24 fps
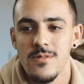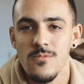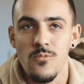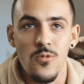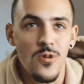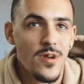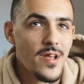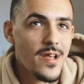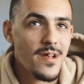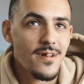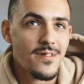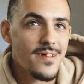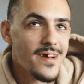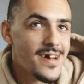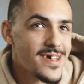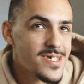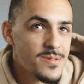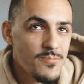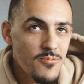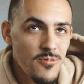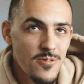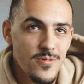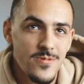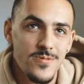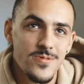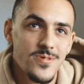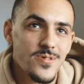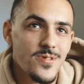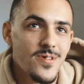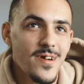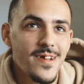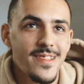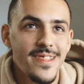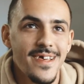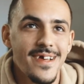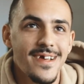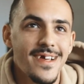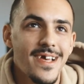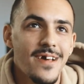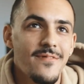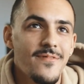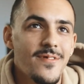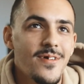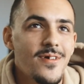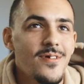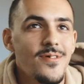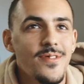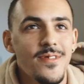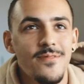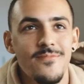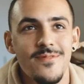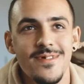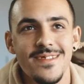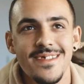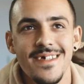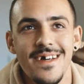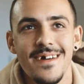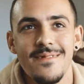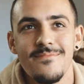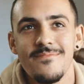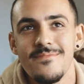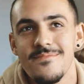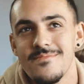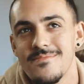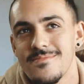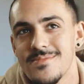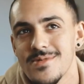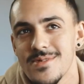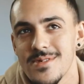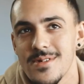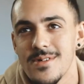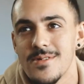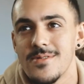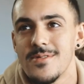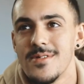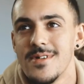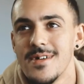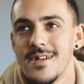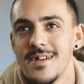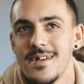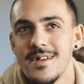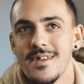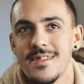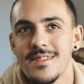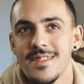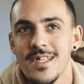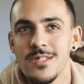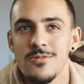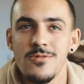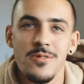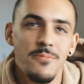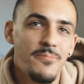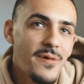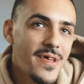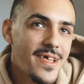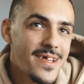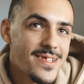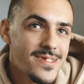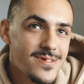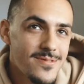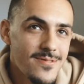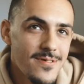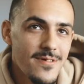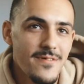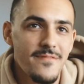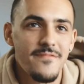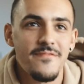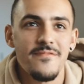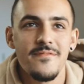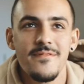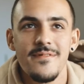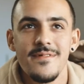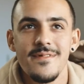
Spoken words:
working class portraiture, I think Kevin called it one time. So that's what the paintings are of.